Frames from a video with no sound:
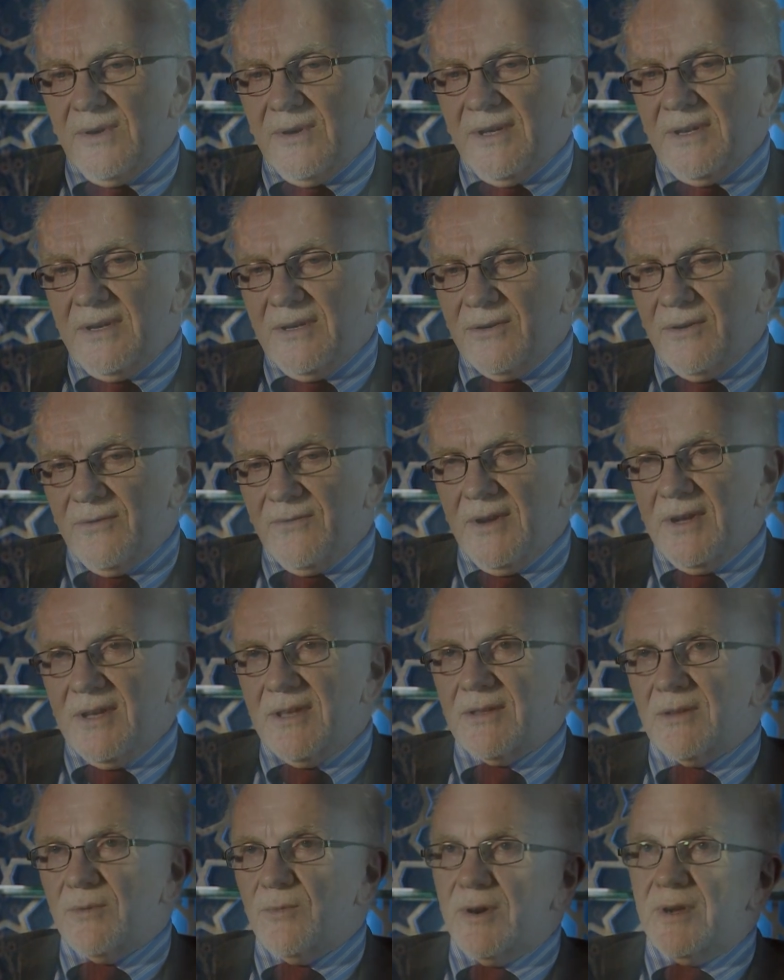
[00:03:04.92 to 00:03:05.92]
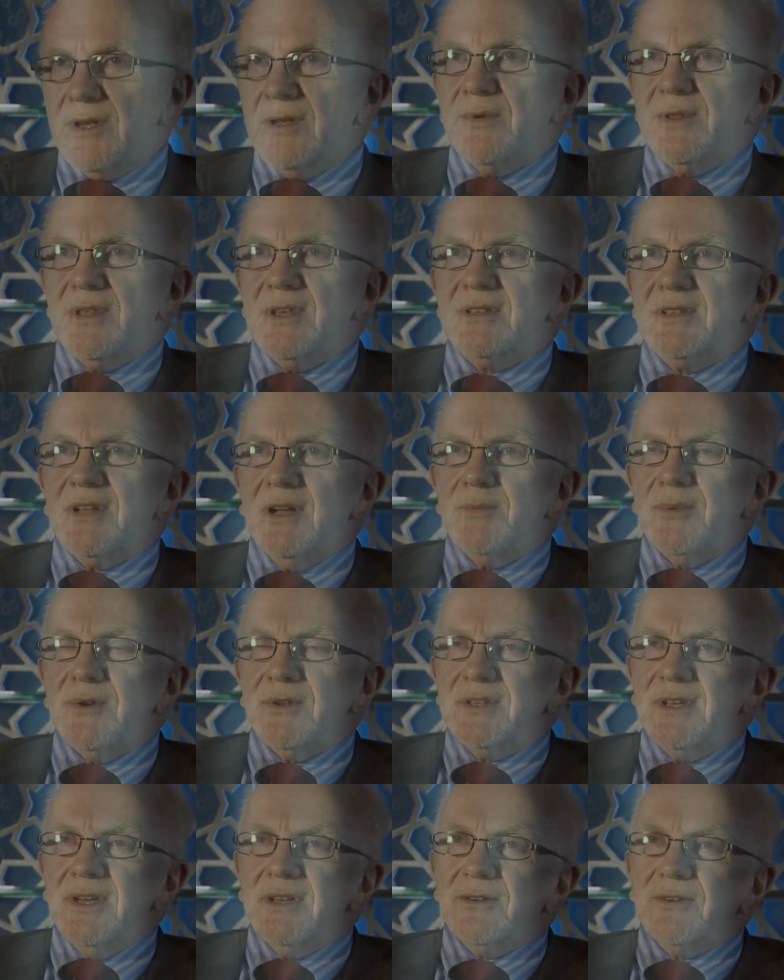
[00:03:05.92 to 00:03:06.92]
in Interfaith and working with Istanbul
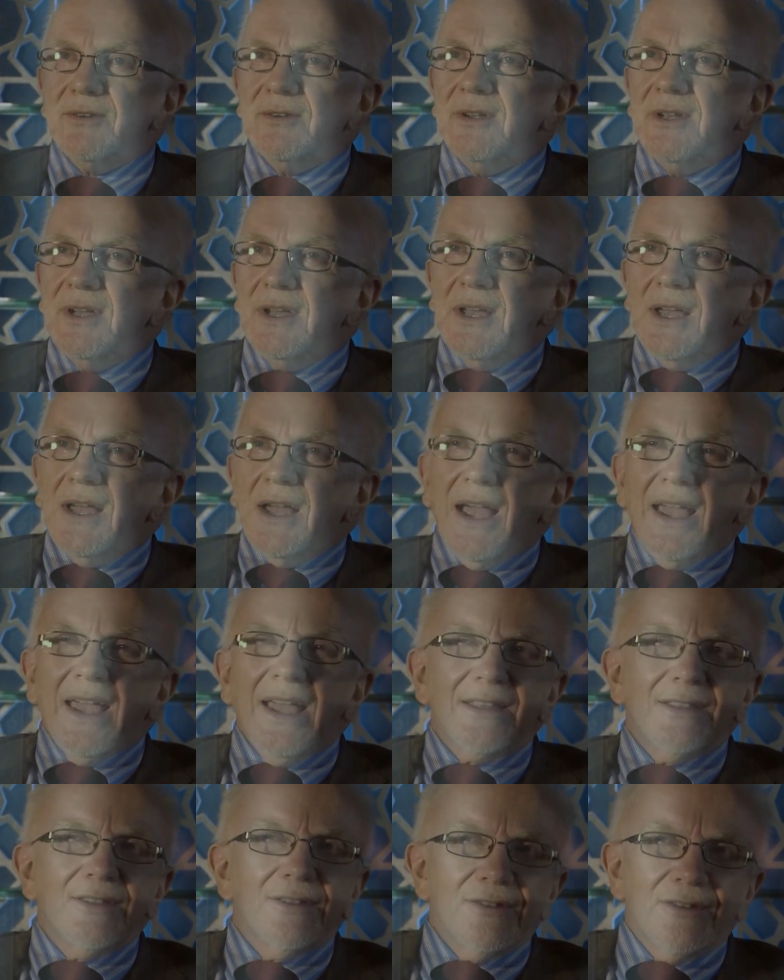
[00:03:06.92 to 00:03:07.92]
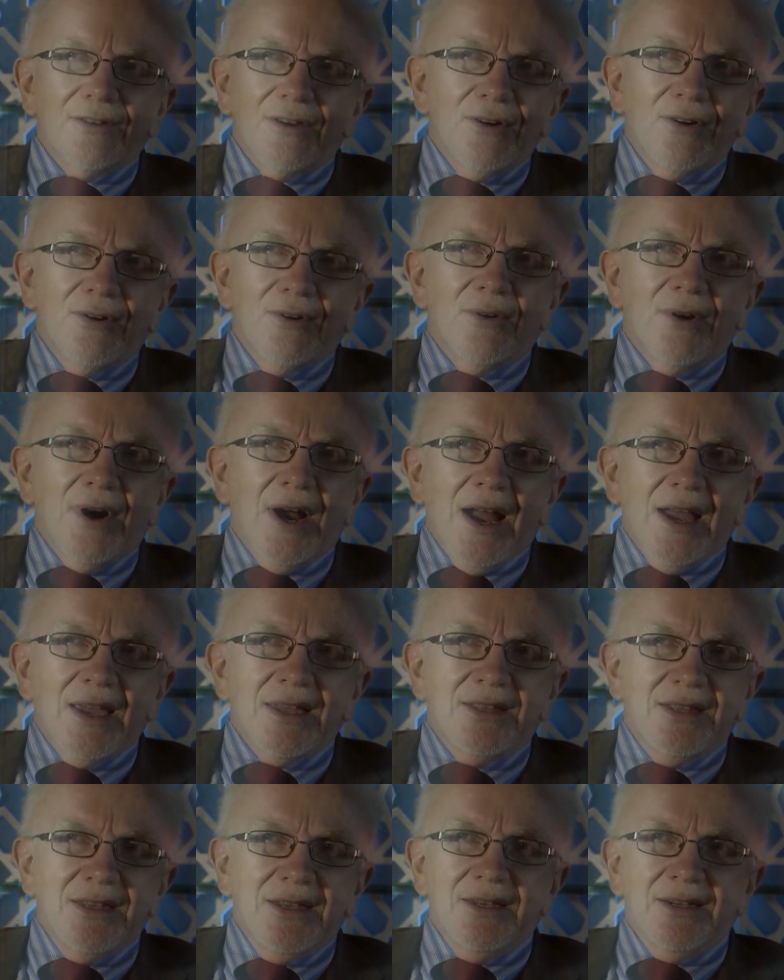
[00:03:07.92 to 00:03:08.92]
Center, I had no
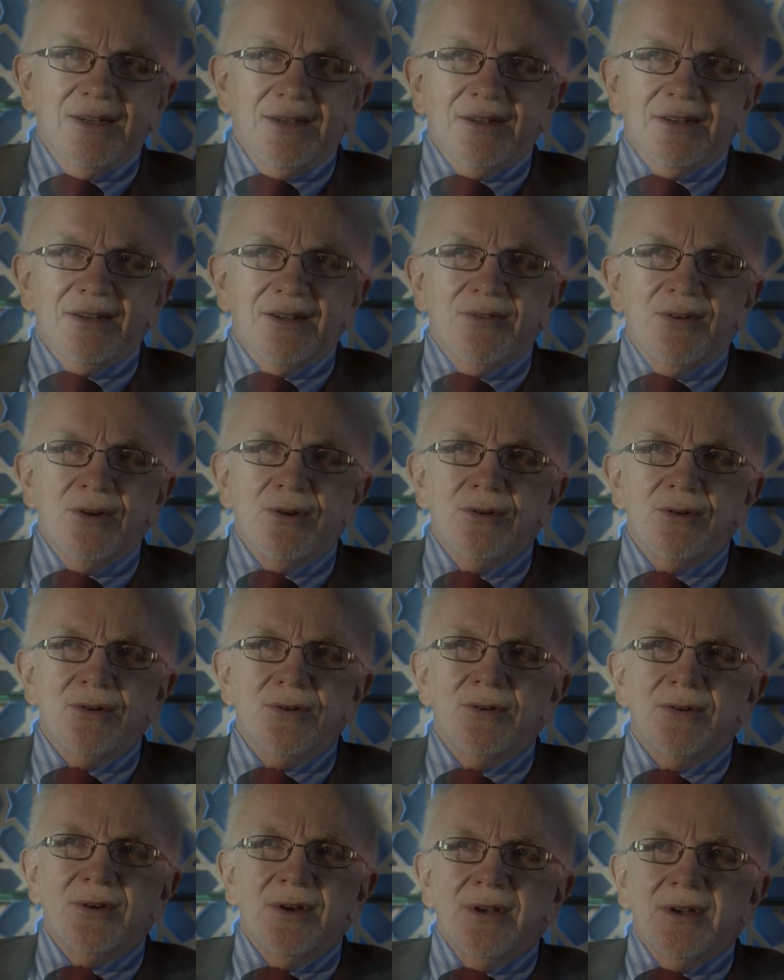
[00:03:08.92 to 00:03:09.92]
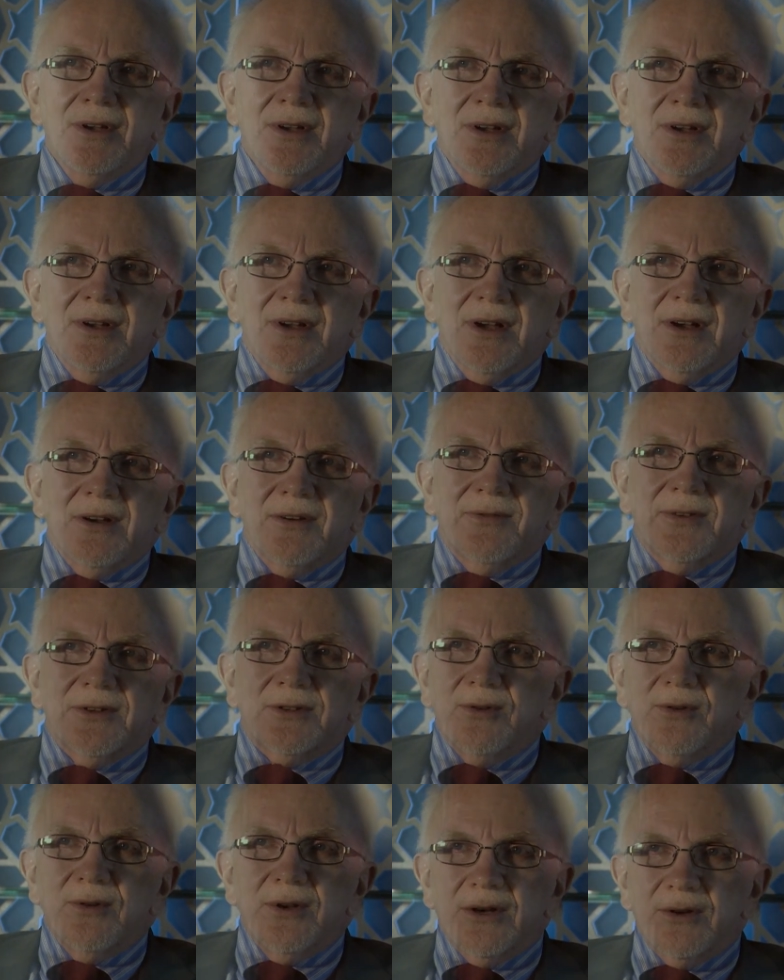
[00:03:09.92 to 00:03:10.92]
idea of who
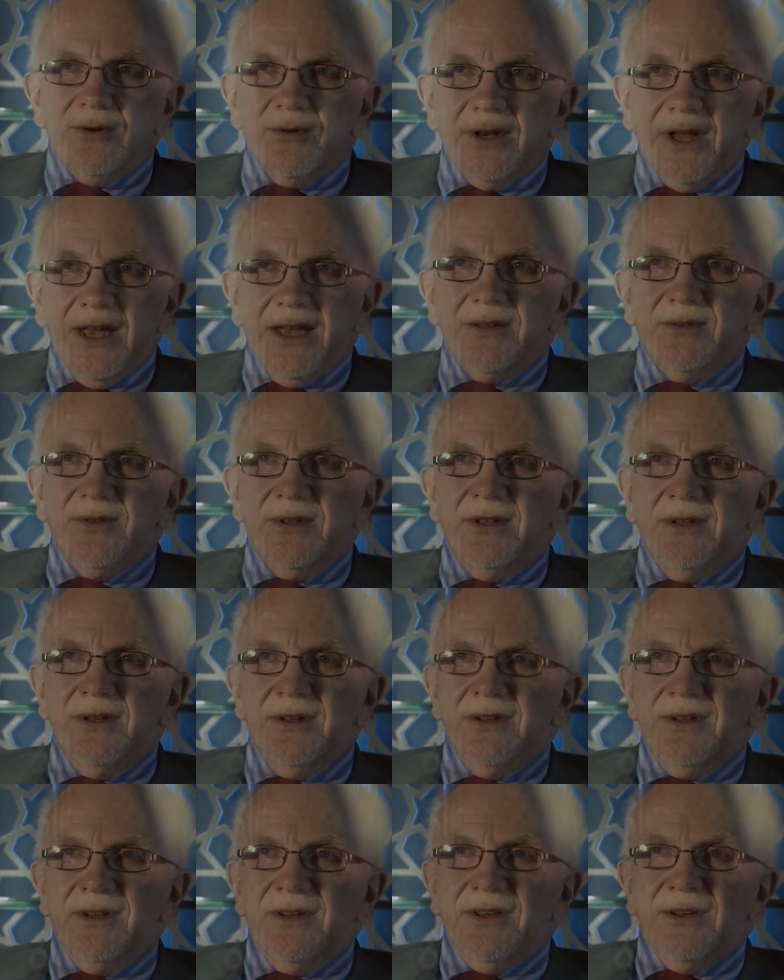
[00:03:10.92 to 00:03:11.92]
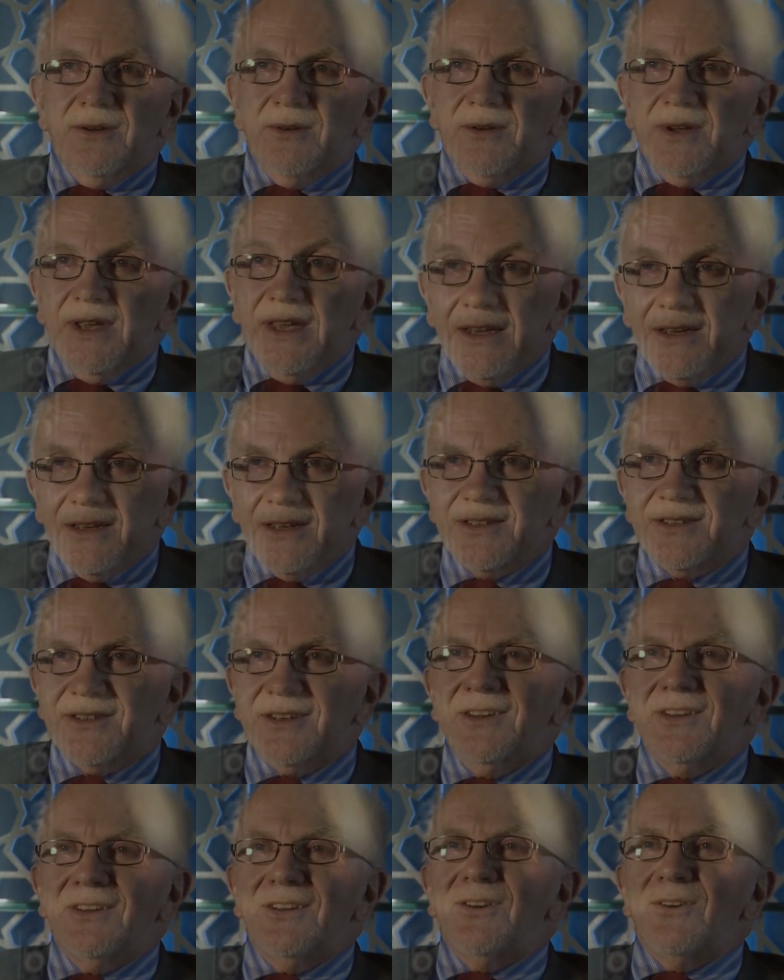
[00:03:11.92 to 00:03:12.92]
Fethullah Gulen
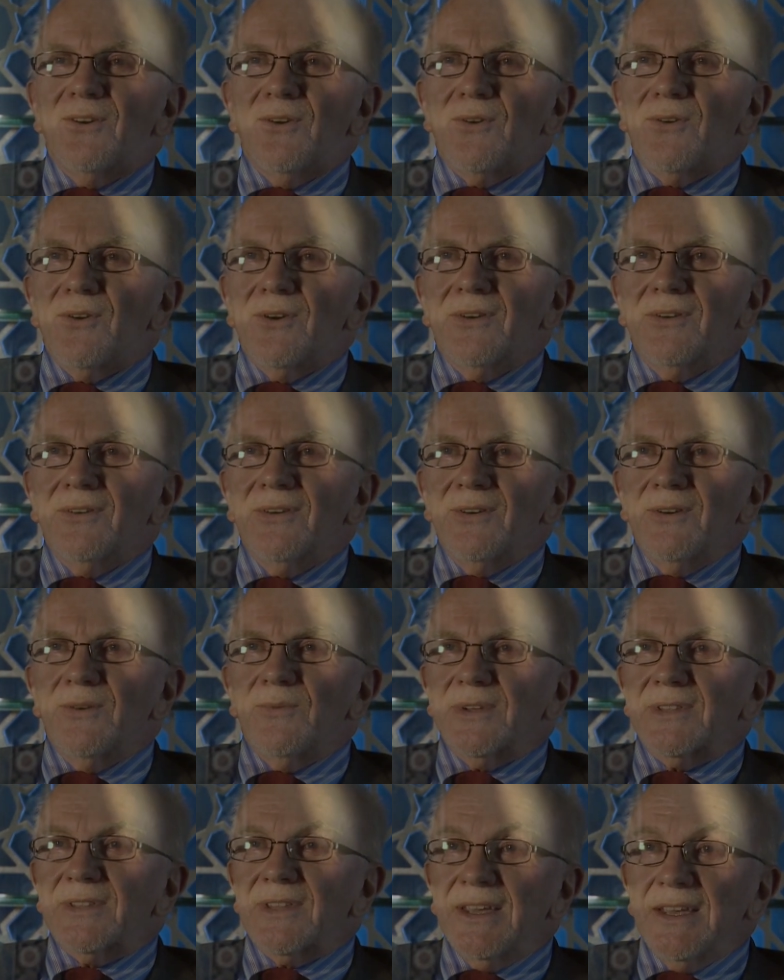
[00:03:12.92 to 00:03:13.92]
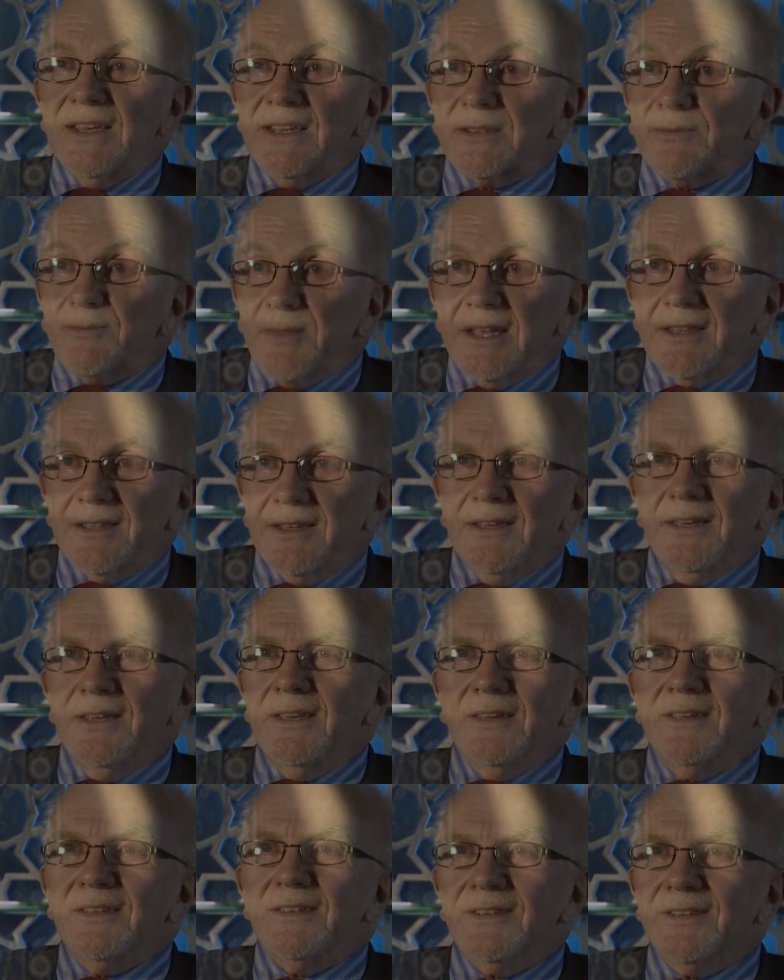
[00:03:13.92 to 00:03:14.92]
is or what Hizmet
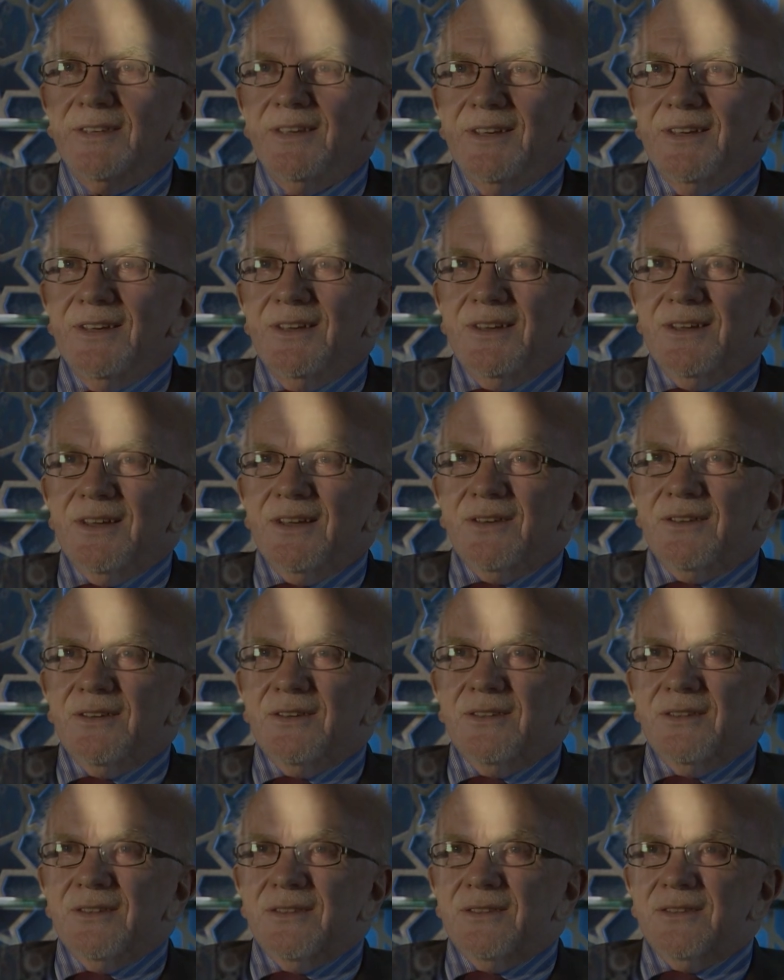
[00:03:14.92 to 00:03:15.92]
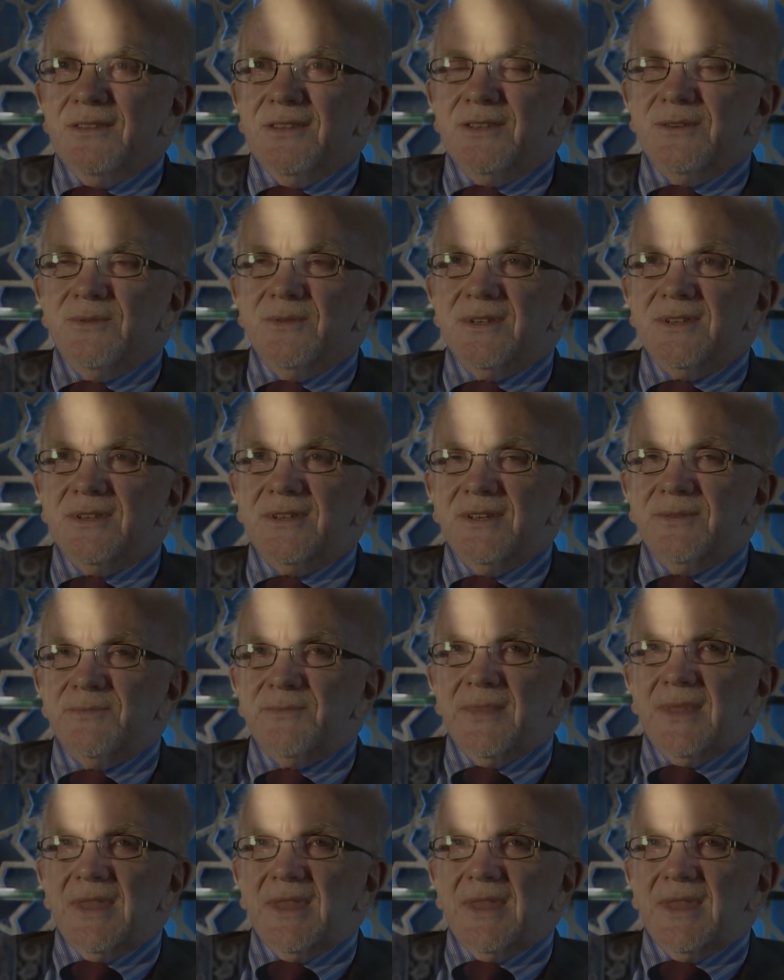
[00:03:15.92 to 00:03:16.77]
is. This was